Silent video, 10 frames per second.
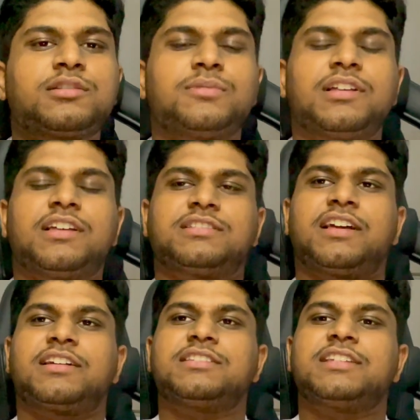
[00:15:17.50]
why there's
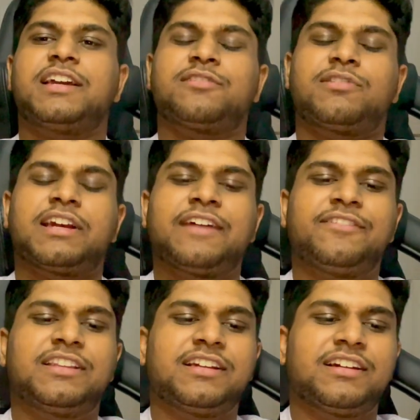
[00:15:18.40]
like a saying, right?
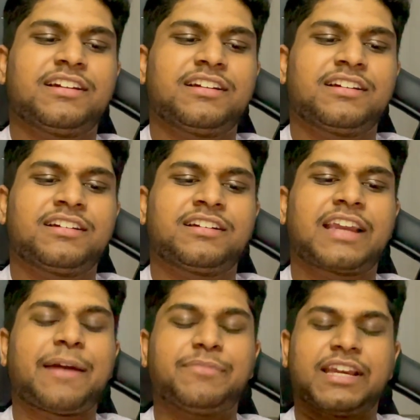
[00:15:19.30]
Everything
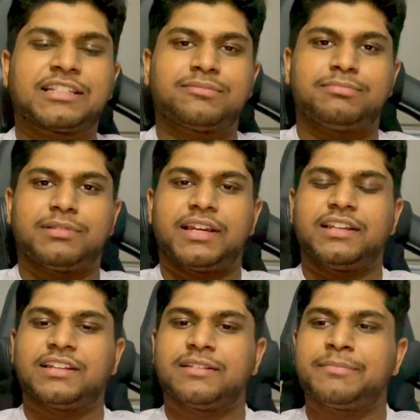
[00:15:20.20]
can be
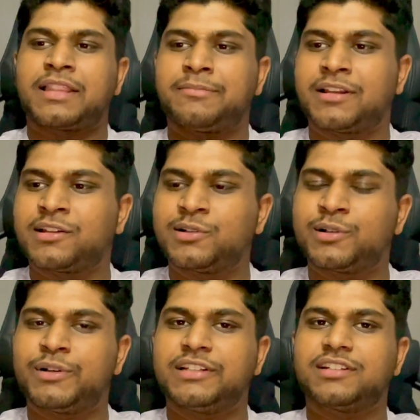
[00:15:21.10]
explained in mathematical
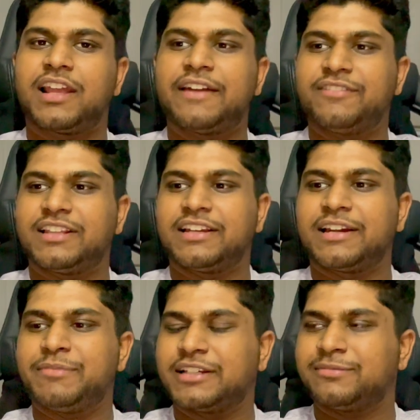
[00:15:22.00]
equation. Like everything
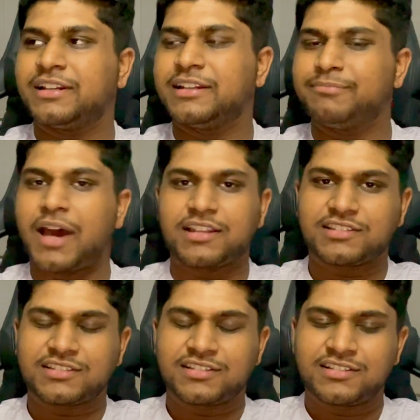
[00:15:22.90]
can be explained in maths.
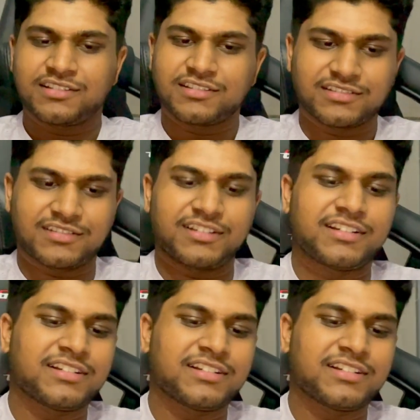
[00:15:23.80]
So yeah.